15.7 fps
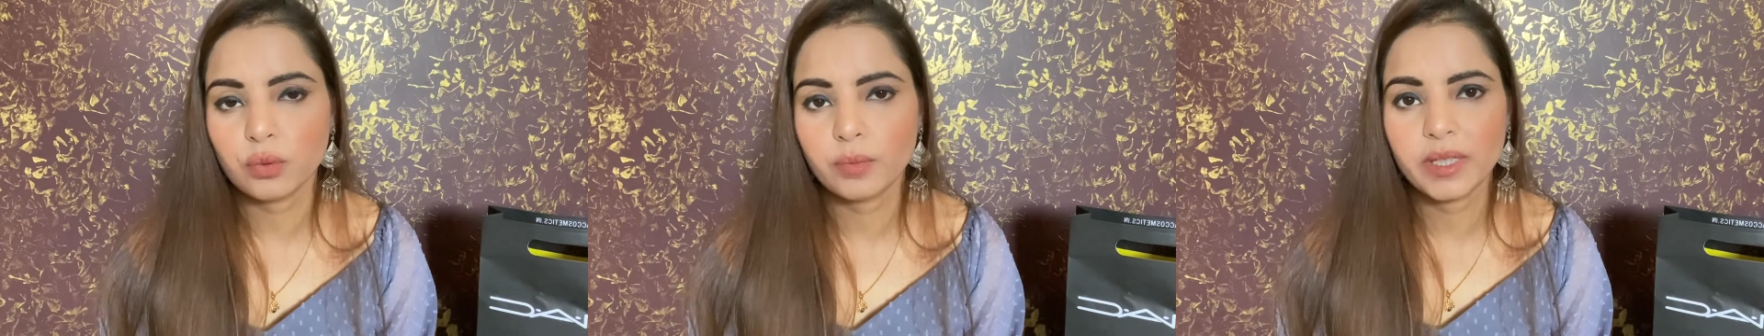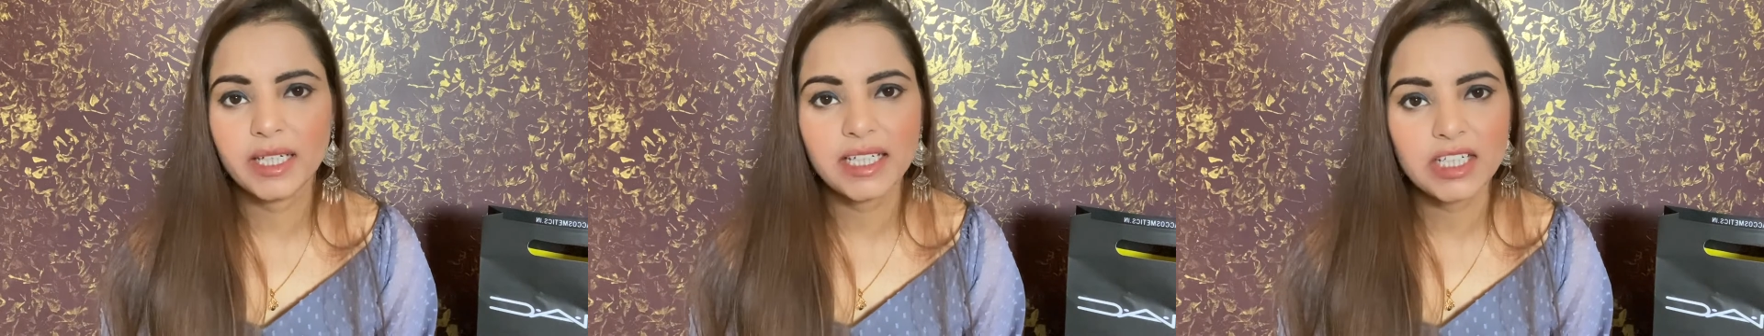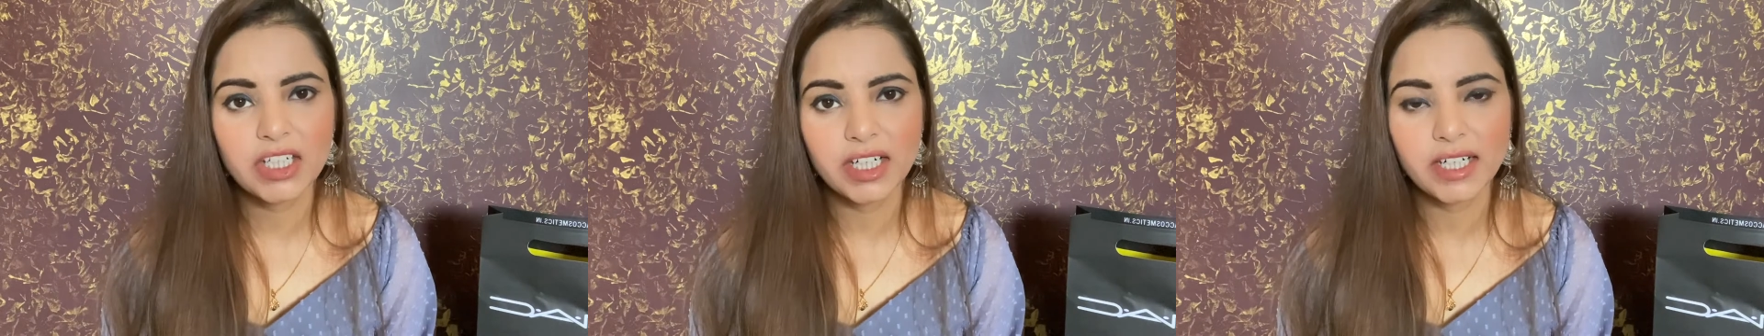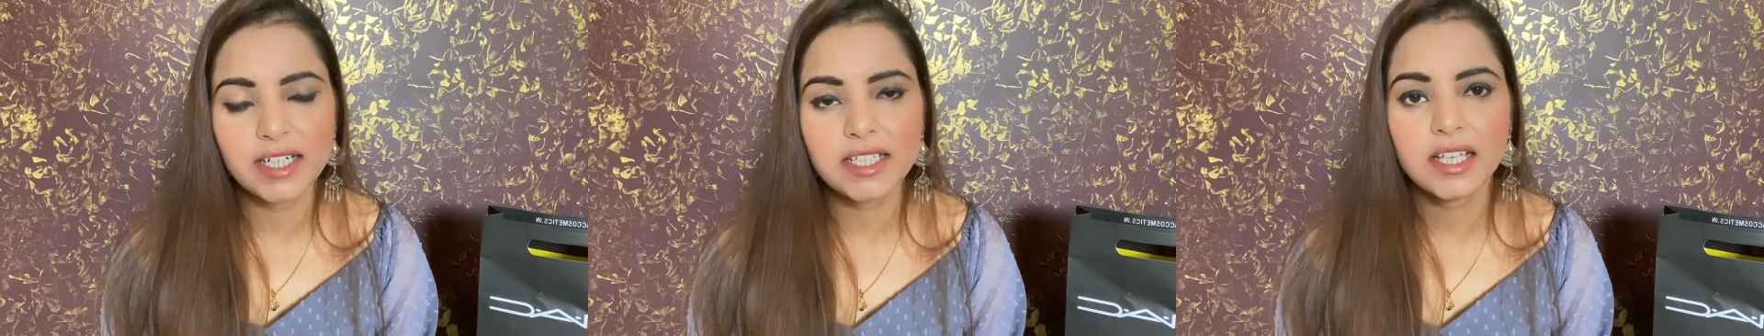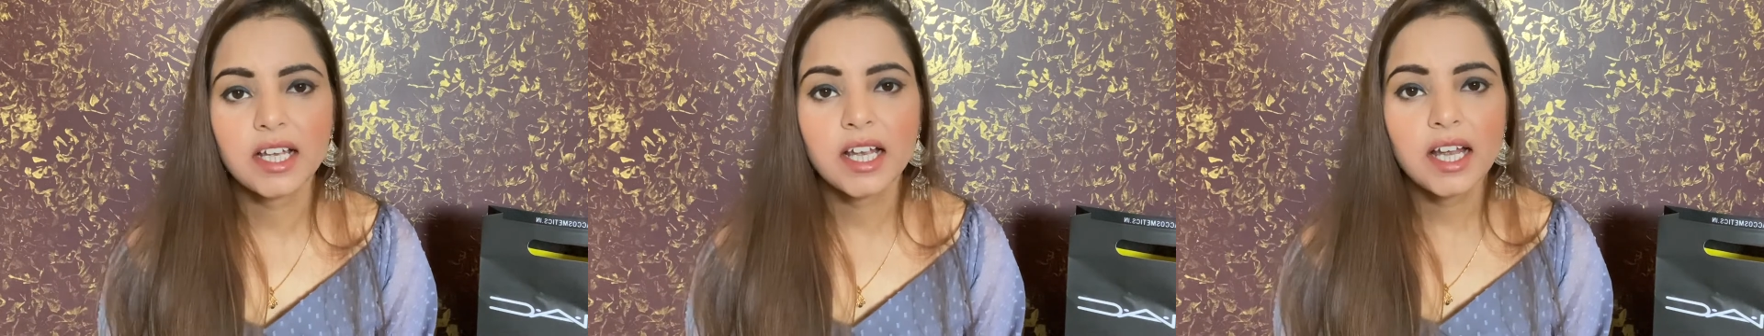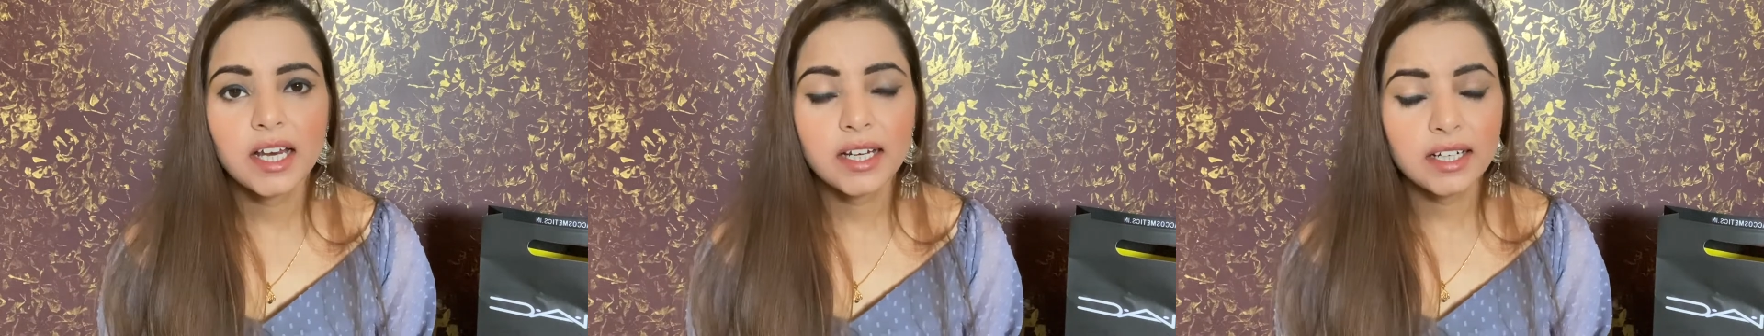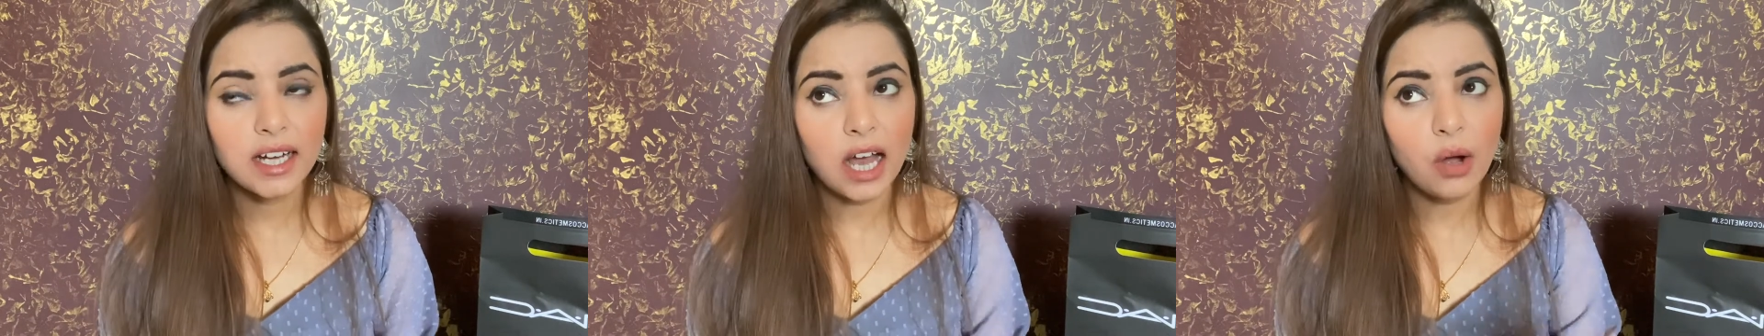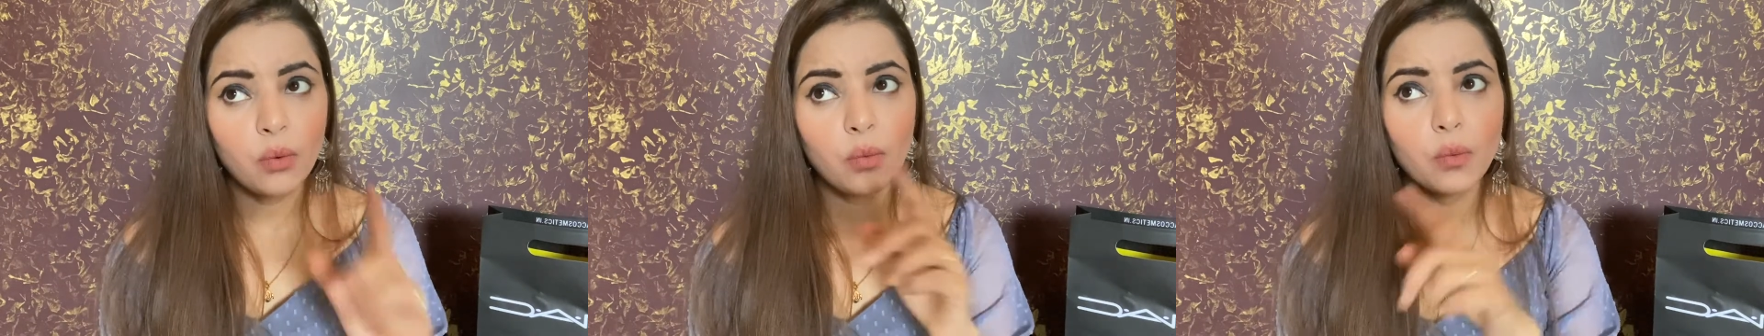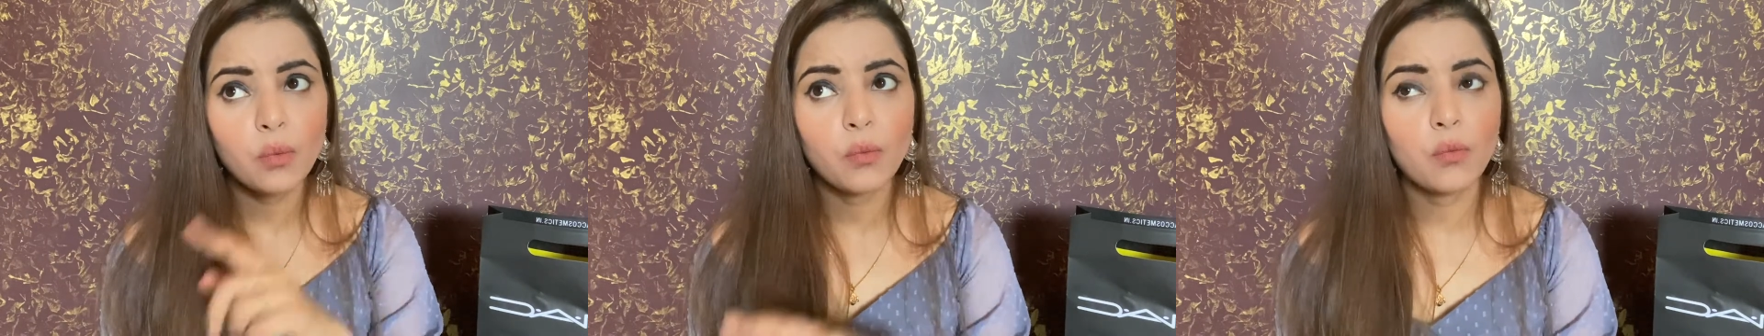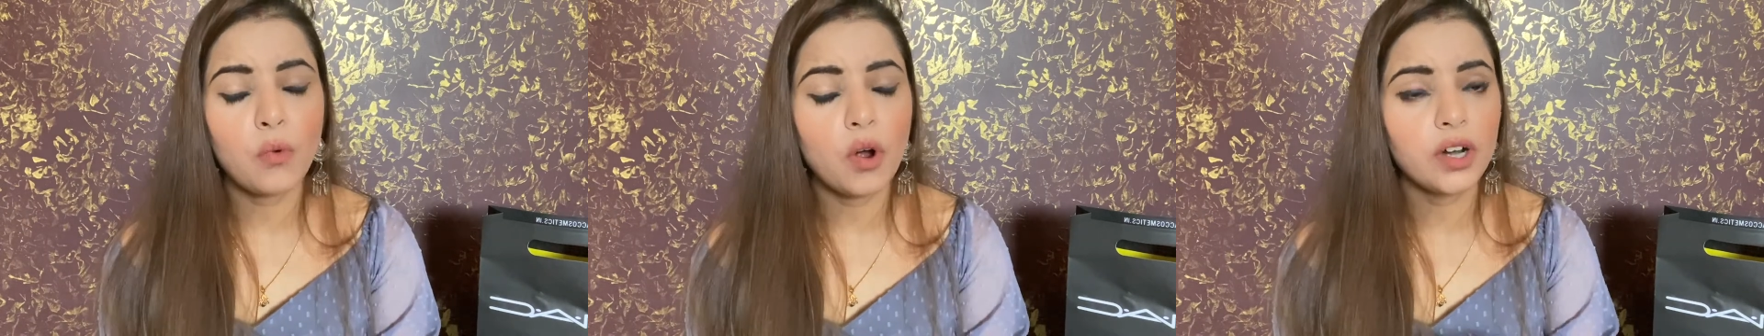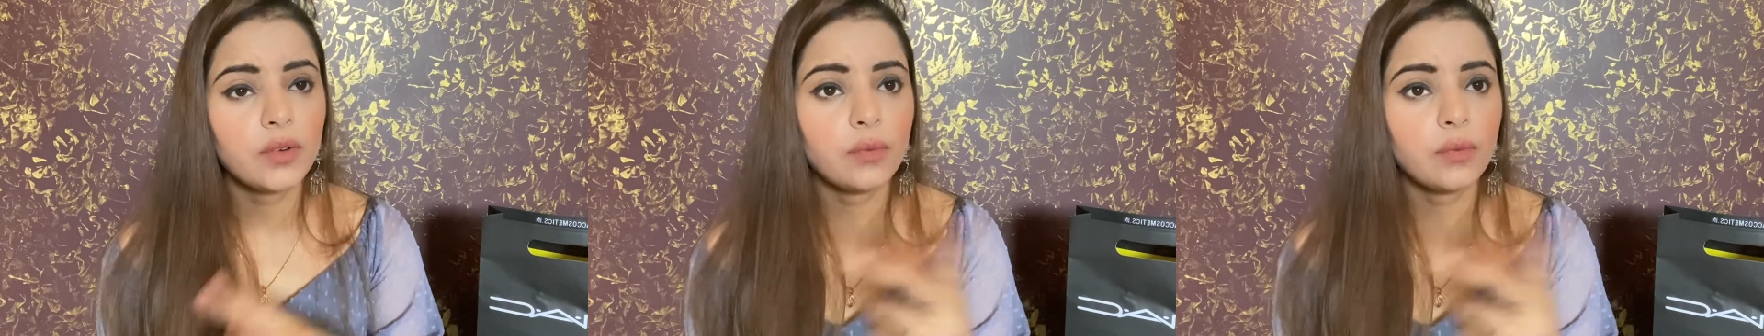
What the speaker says: many shades. Now what